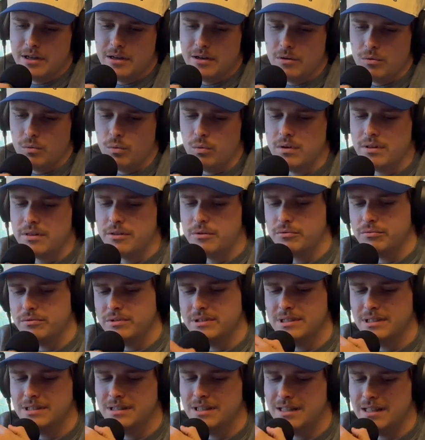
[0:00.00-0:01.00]
The
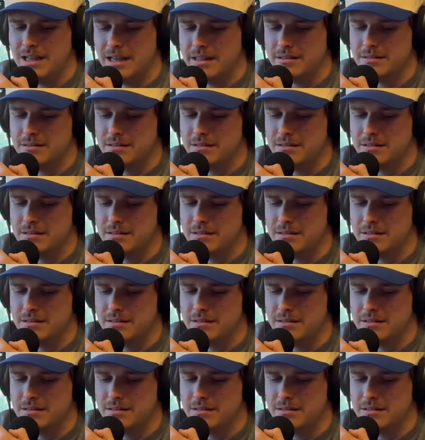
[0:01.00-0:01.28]
reason that I think